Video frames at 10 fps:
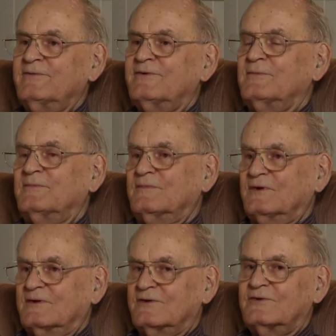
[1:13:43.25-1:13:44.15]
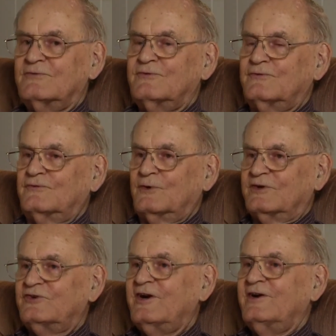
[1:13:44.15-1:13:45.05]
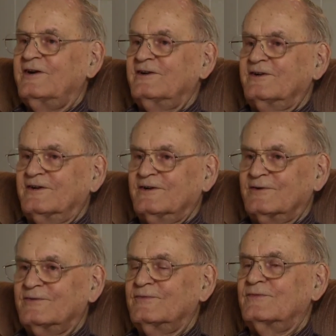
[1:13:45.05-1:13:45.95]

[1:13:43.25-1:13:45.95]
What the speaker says: from Fort Sheridan to the